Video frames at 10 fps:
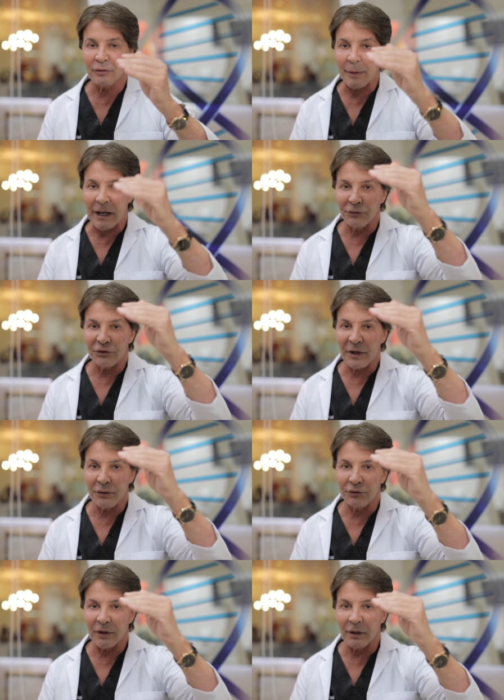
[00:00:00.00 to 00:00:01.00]
from outside
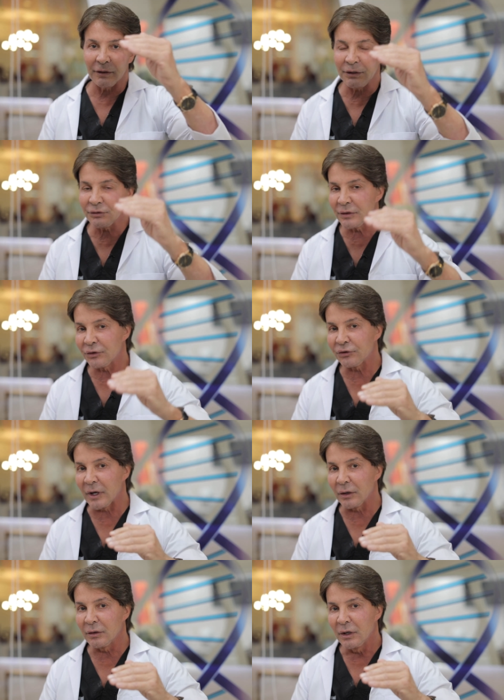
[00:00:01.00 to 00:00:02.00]
the cell into the
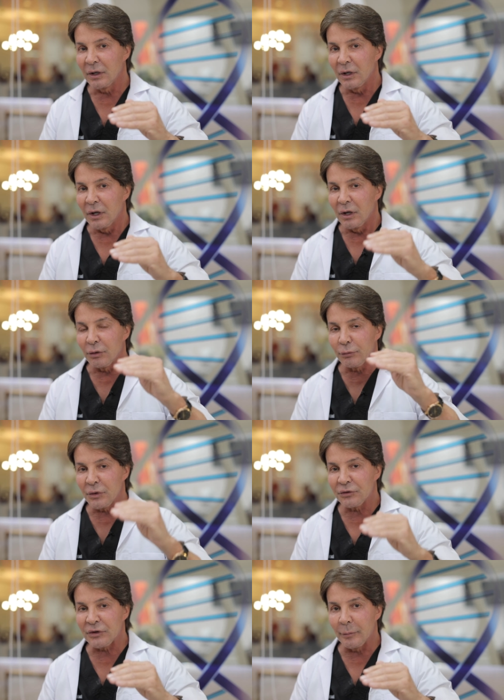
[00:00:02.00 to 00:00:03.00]
cell through
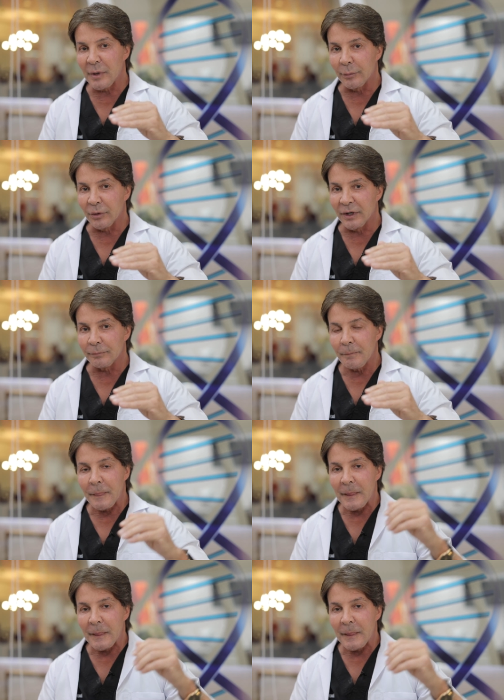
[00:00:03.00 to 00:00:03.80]
the cell membrane.